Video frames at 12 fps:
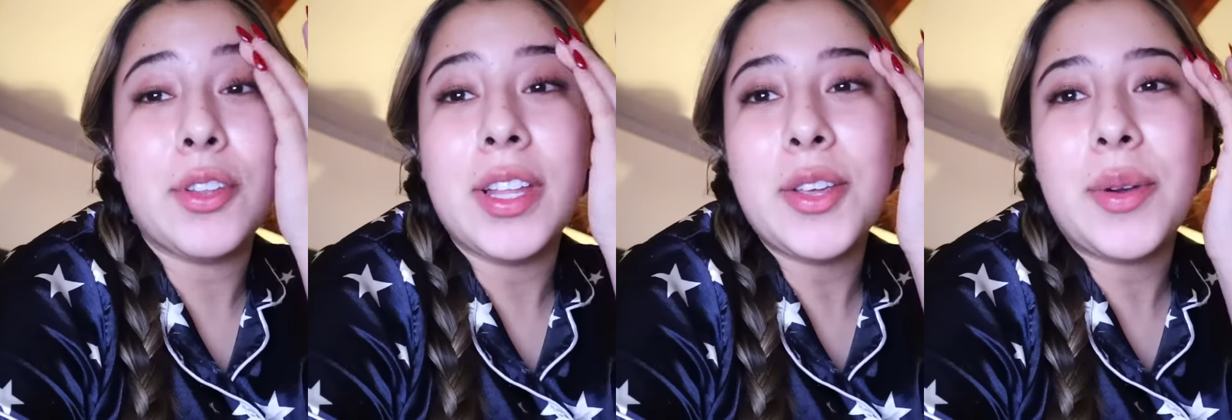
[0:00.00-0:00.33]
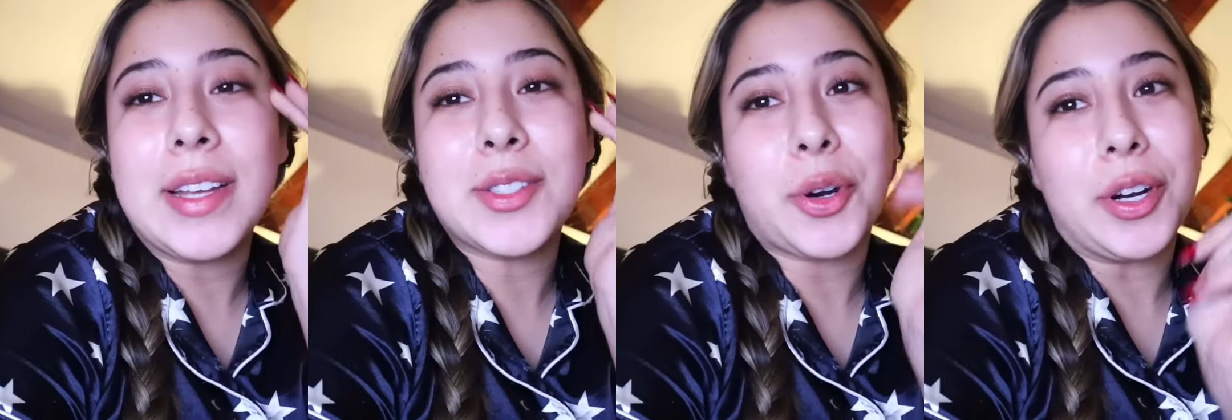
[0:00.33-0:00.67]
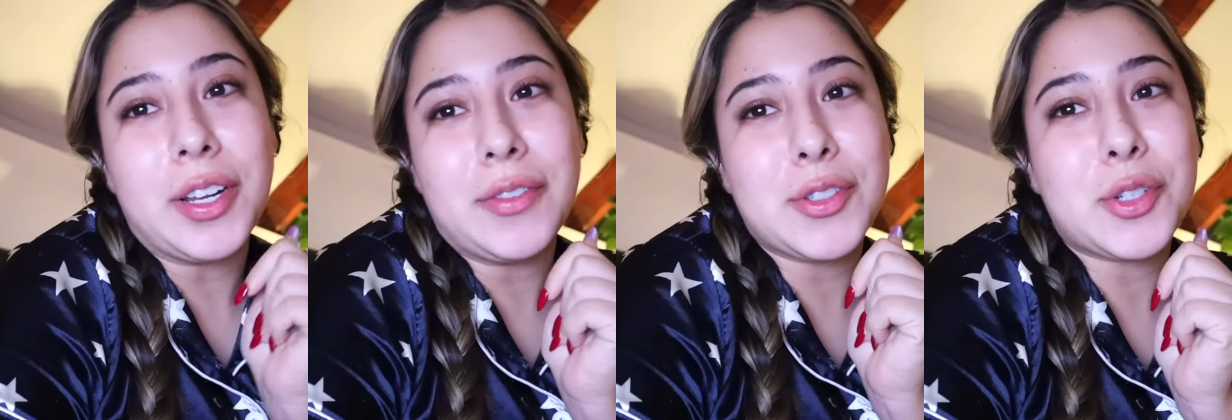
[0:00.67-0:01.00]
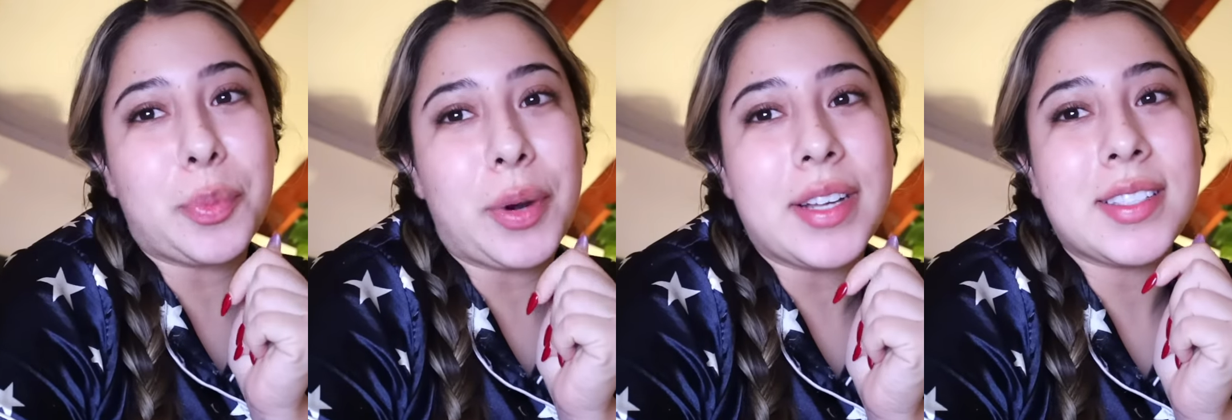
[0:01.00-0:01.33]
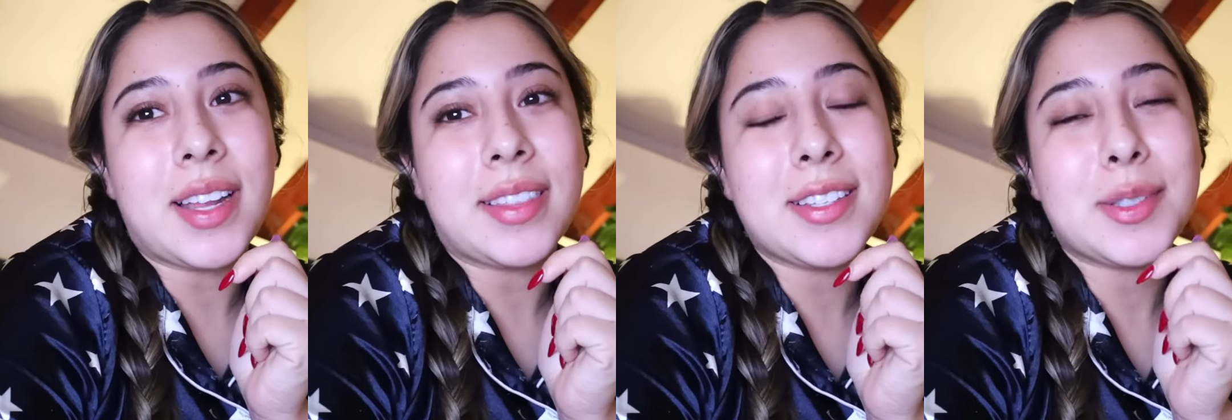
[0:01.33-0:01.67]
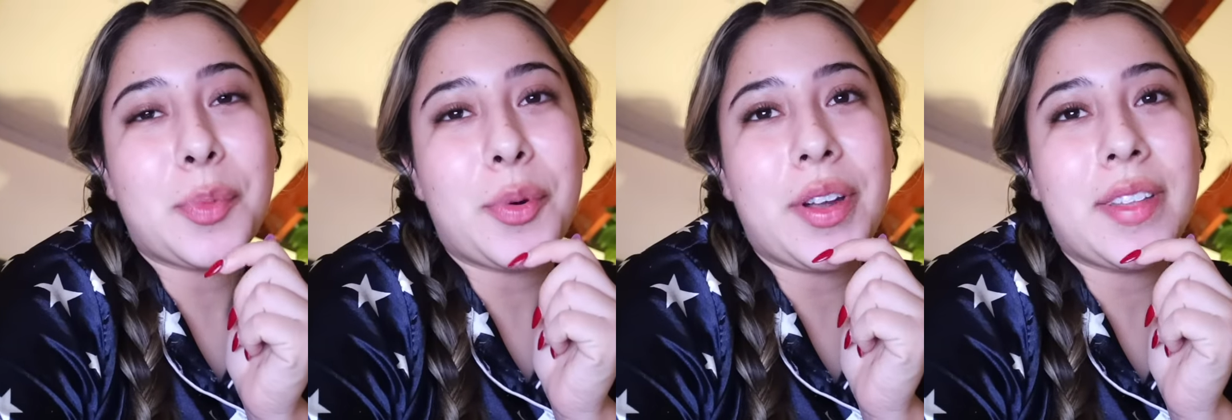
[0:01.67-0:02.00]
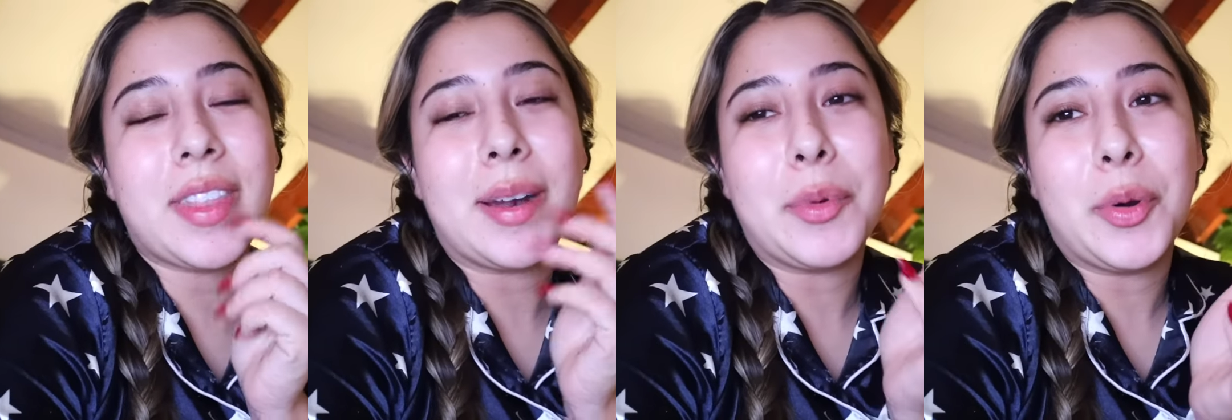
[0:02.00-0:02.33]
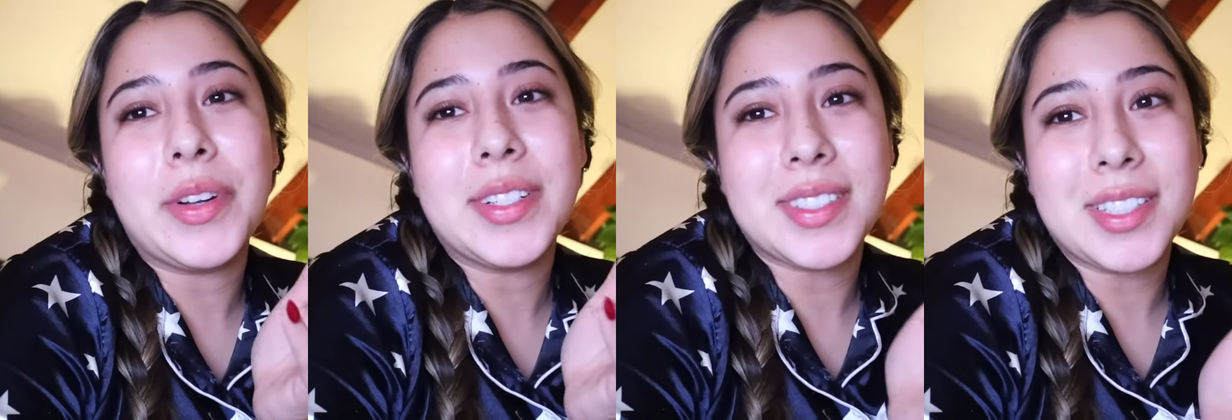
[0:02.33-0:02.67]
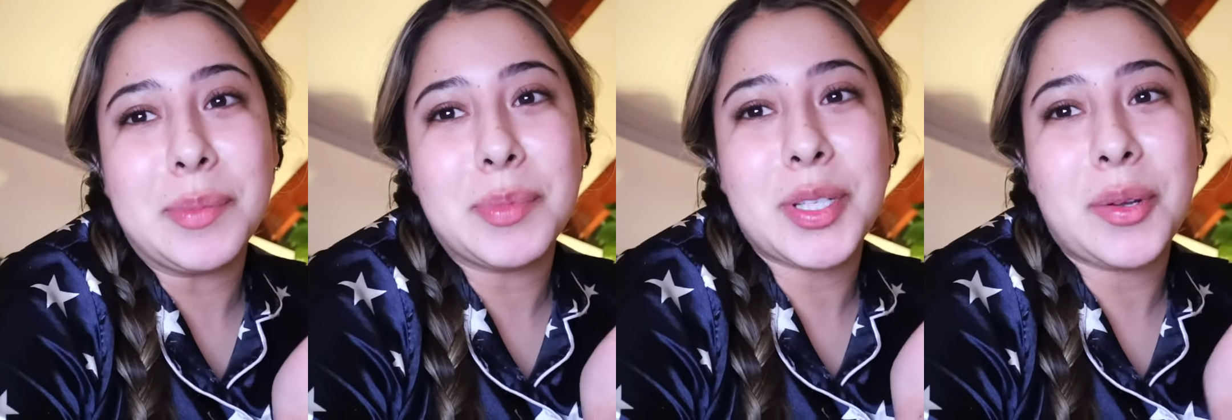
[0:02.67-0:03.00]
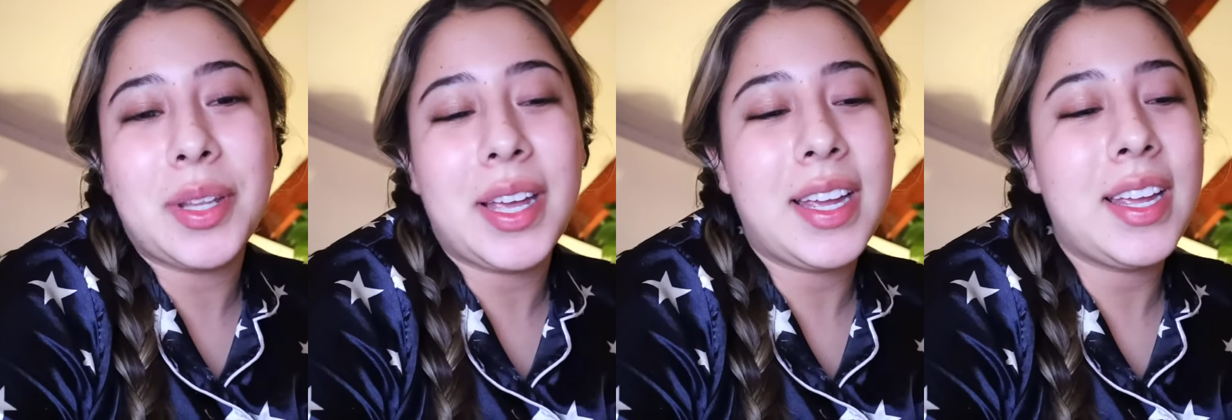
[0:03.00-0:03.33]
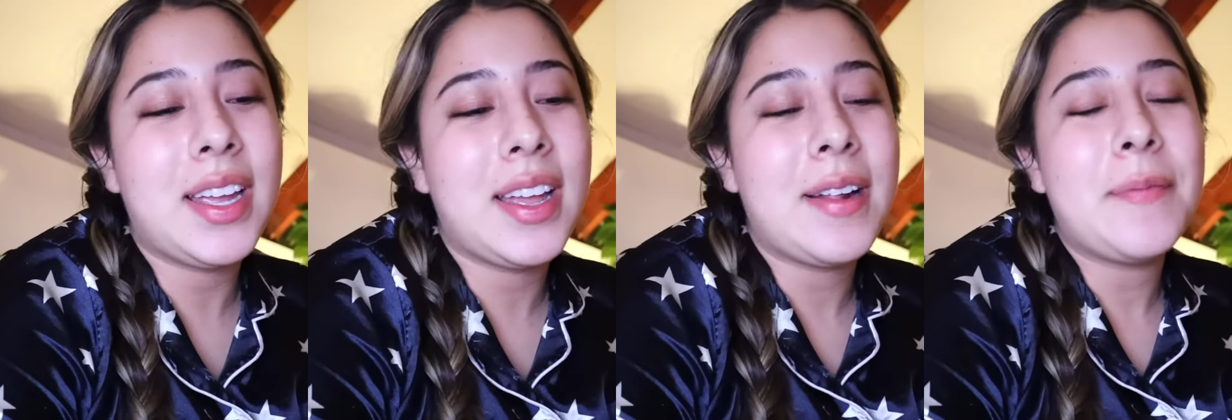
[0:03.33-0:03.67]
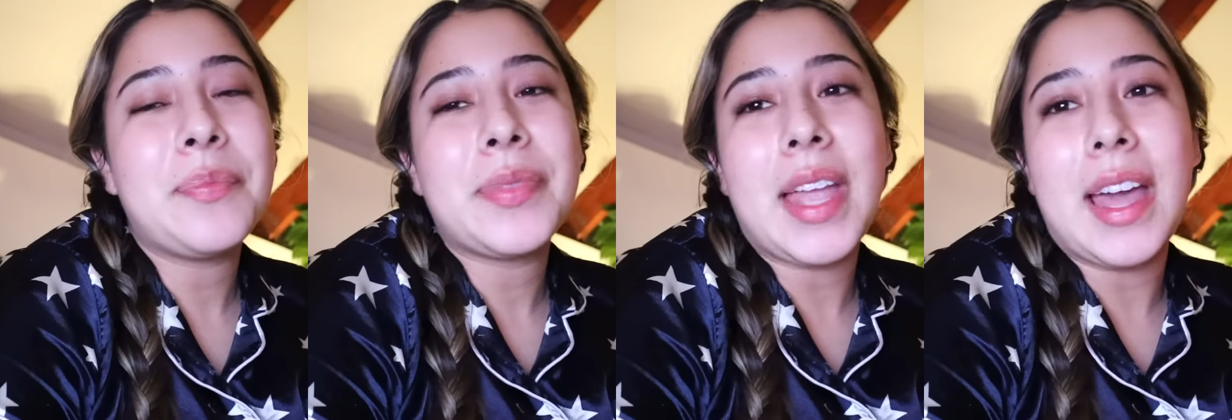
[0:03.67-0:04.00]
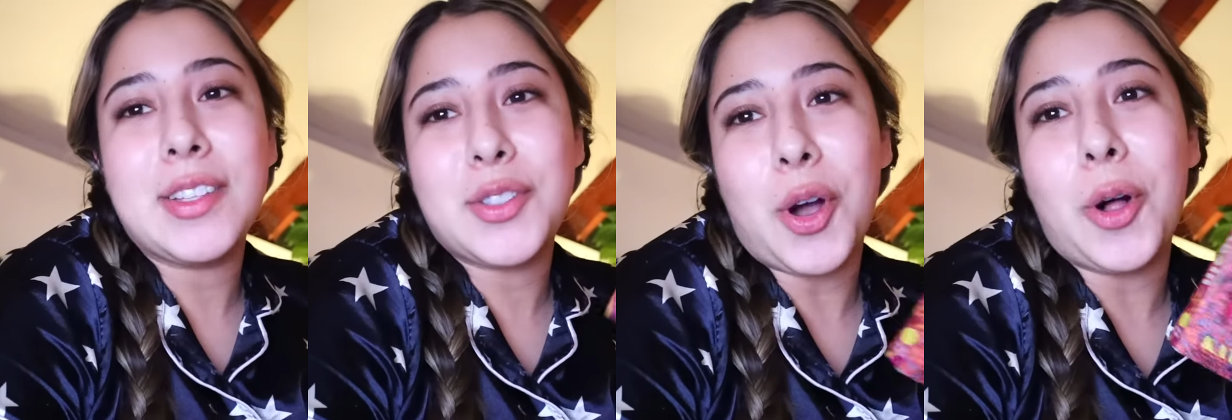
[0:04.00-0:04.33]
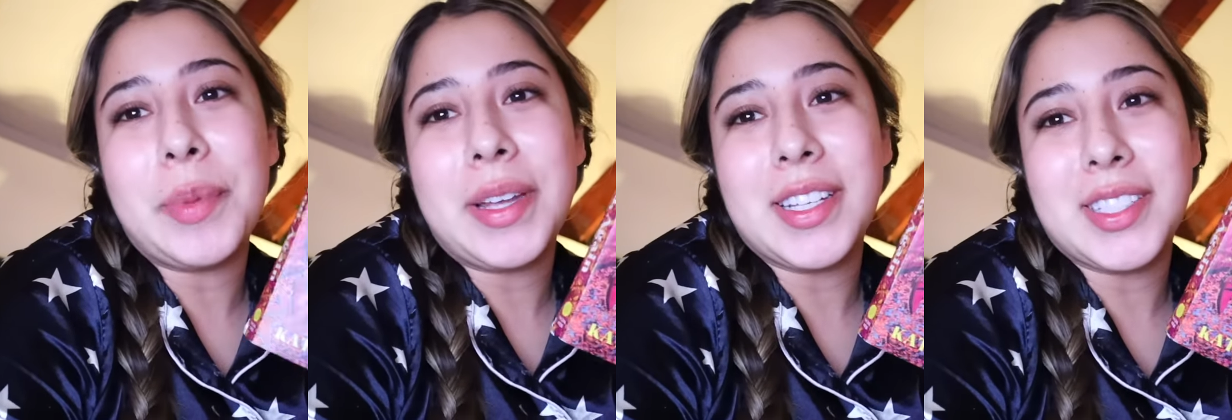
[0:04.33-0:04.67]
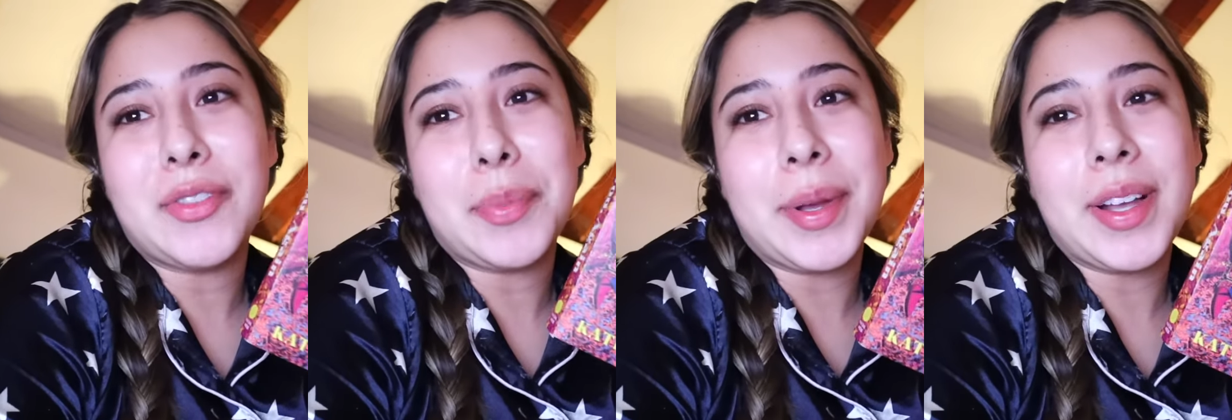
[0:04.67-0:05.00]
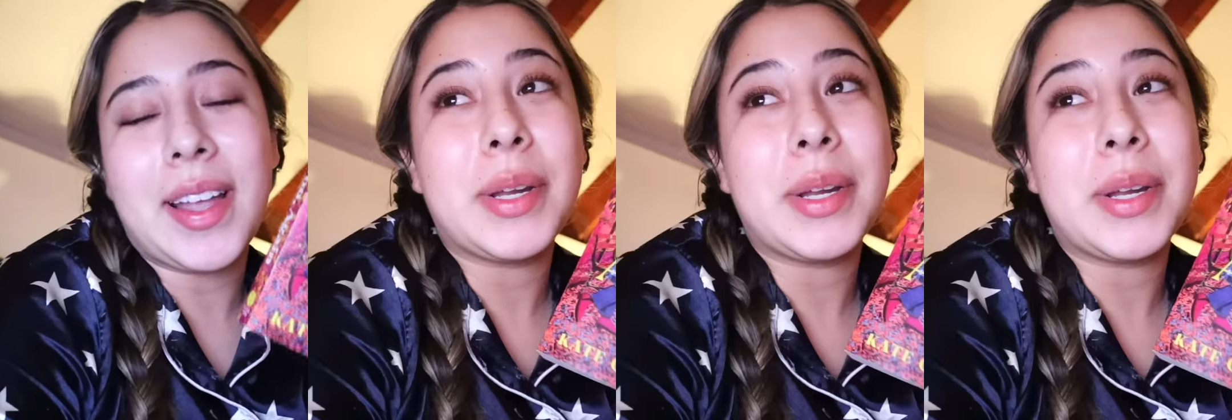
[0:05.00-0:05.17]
feel like you guys aren't even surprised at this point that I'm going to sleep so late, and it's all because of a book.